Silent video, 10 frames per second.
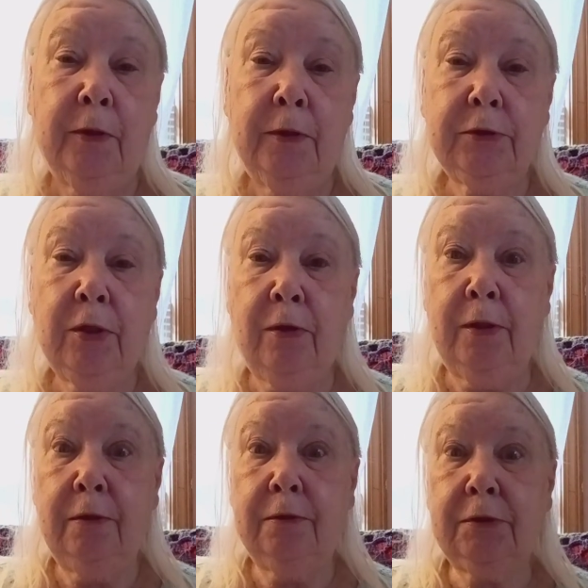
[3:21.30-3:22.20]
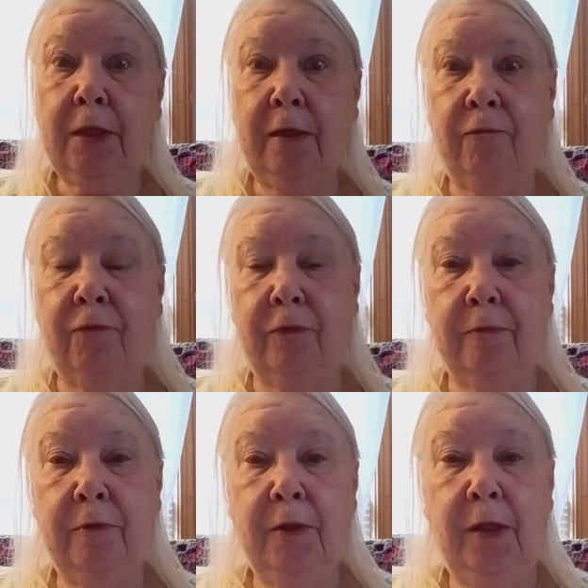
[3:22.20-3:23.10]
Sorry, it's kind of a
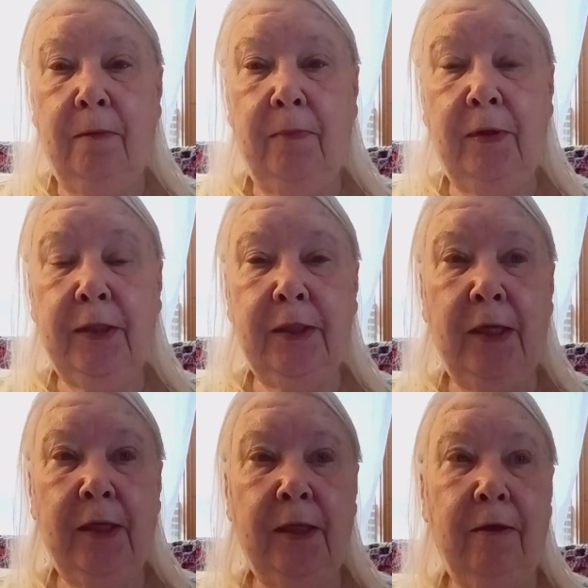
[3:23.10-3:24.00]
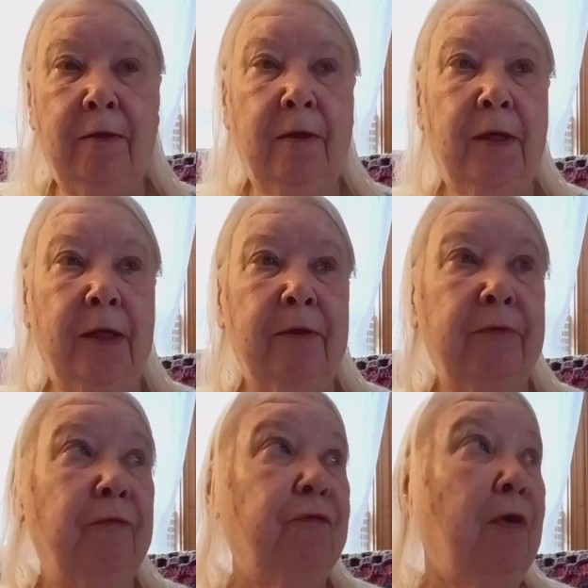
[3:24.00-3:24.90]
muggy day here. I got a
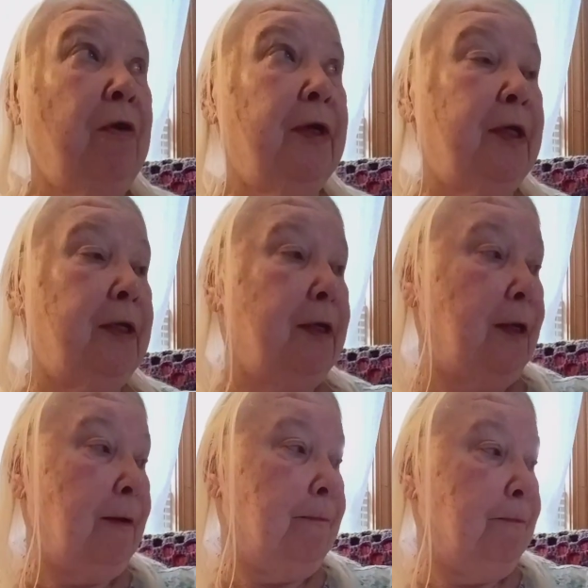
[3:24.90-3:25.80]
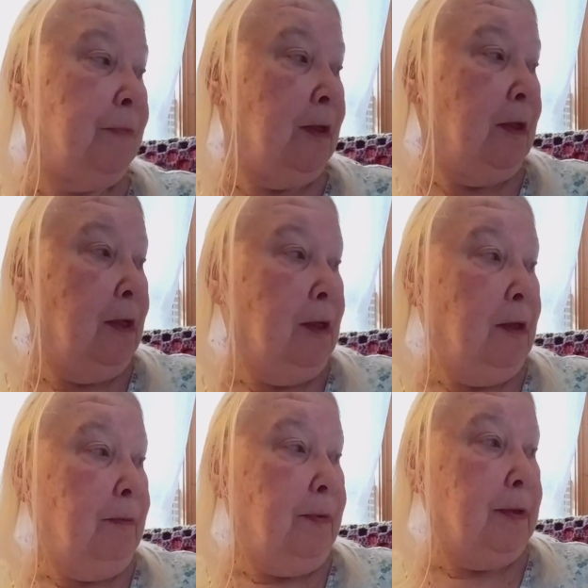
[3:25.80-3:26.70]
little froggy today.
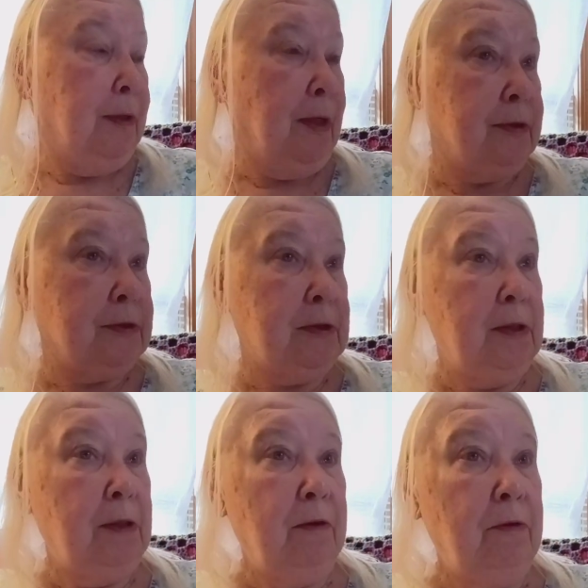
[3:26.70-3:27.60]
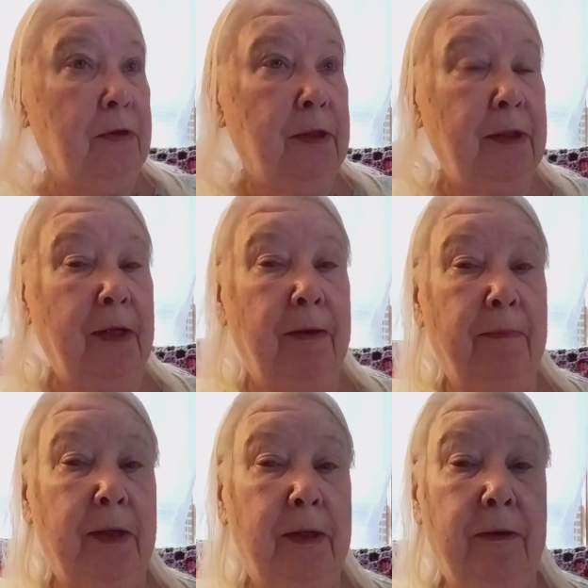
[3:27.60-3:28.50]
But I was sitting here looking at
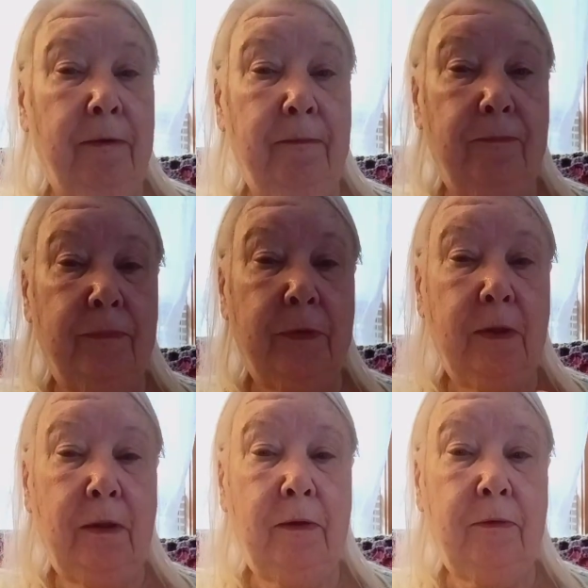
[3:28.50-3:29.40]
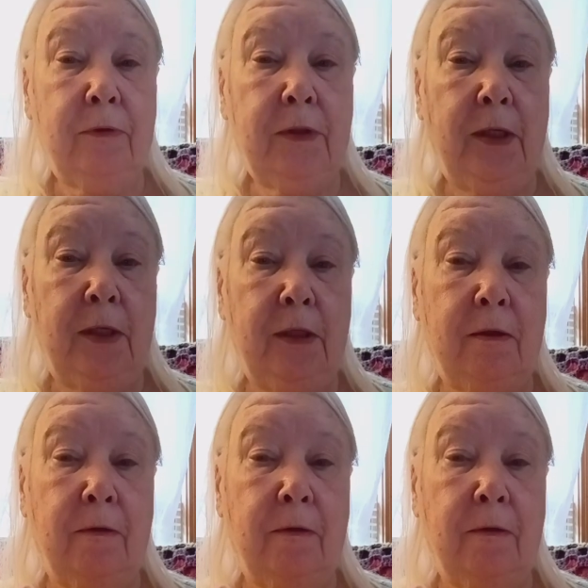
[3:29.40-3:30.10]
my other cake